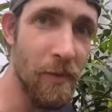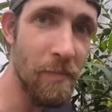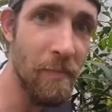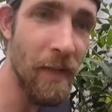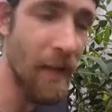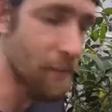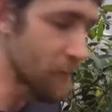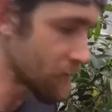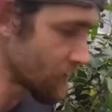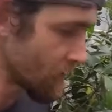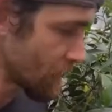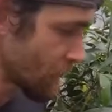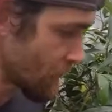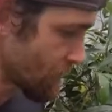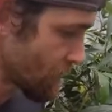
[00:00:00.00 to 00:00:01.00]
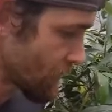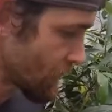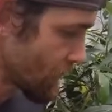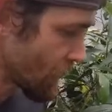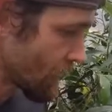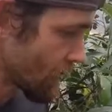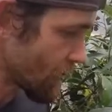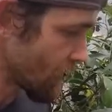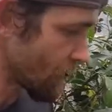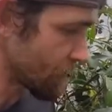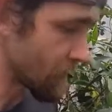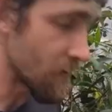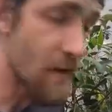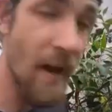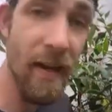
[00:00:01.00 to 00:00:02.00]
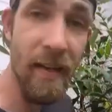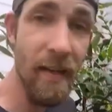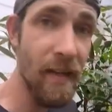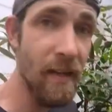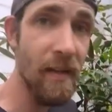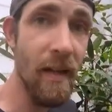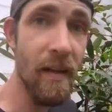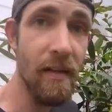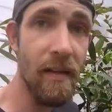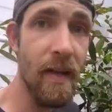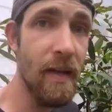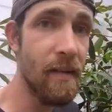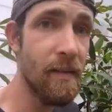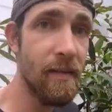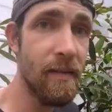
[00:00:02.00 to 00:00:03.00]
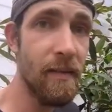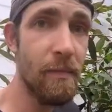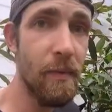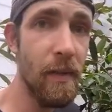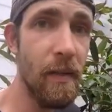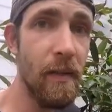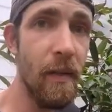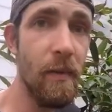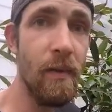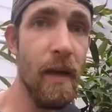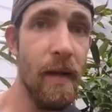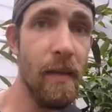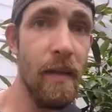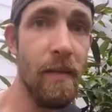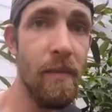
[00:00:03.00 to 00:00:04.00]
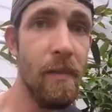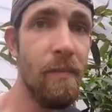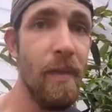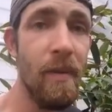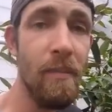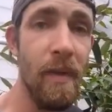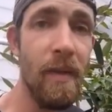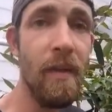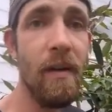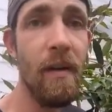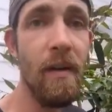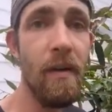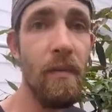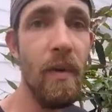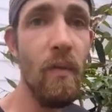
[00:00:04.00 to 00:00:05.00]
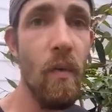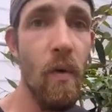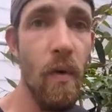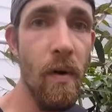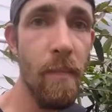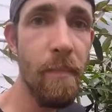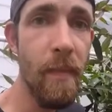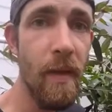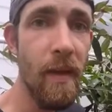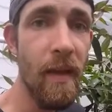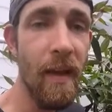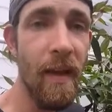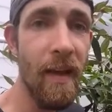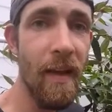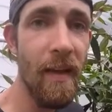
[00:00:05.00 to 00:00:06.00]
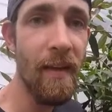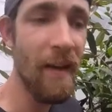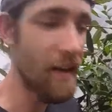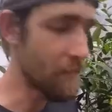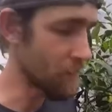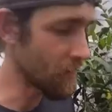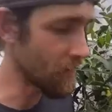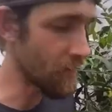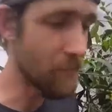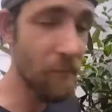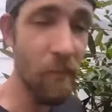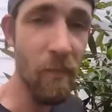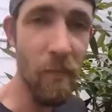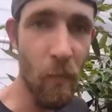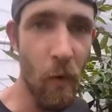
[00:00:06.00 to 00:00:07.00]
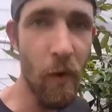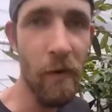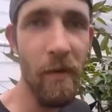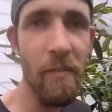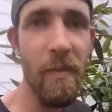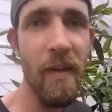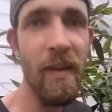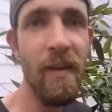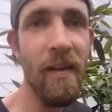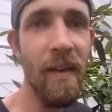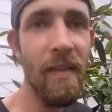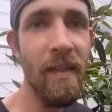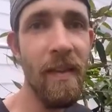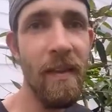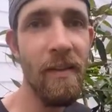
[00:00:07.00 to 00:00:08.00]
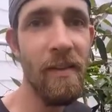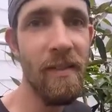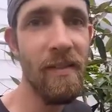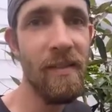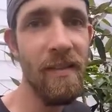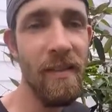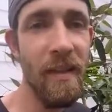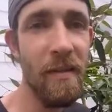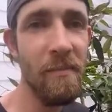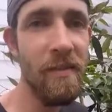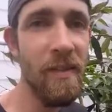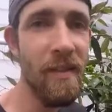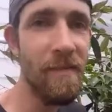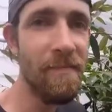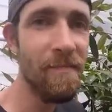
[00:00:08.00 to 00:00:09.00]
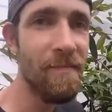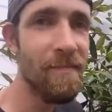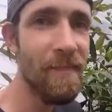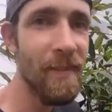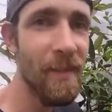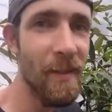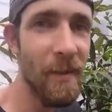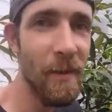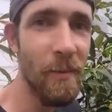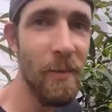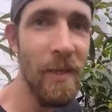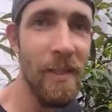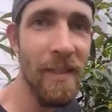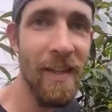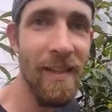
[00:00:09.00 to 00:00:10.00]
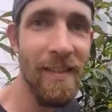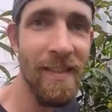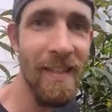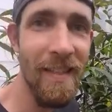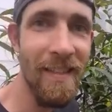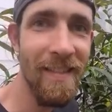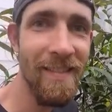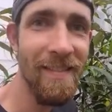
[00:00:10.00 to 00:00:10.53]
some damage to them, they're not getting a lot of light. This is pretty low light level, but they are going to be warm, and I am going to give them, water them in, and then just let them sit. So we shall see.